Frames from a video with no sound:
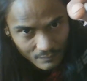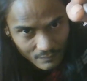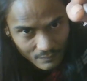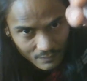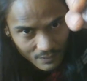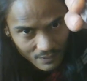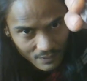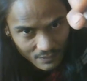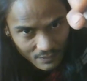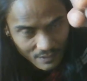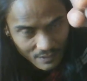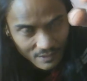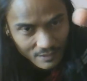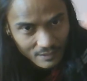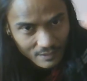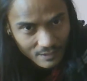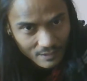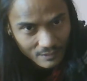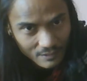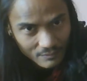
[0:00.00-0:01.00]
So this is
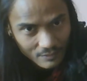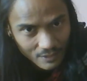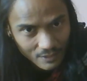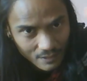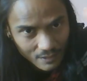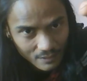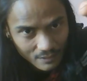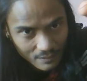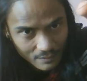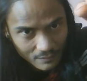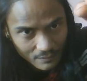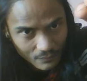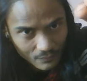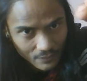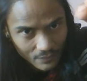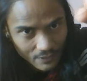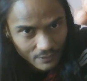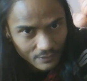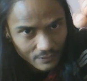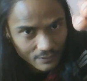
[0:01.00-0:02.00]
kind of like a
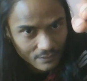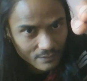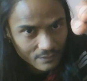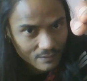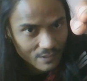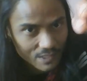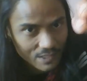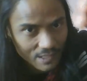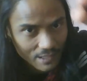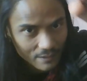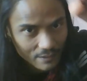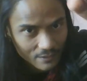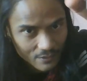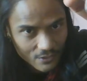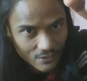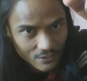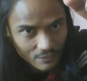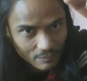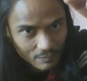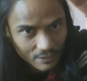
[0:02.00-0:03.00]
weird Saturn
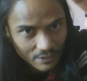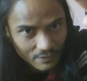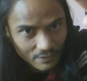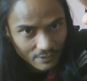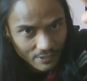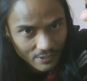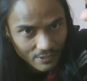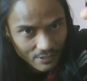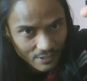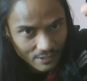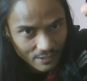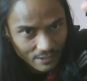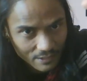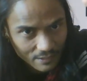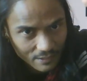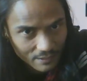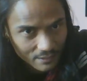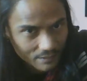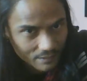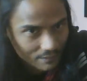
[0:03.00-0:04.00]
Jupiter-ish kind
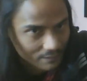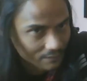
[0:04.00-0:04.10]
of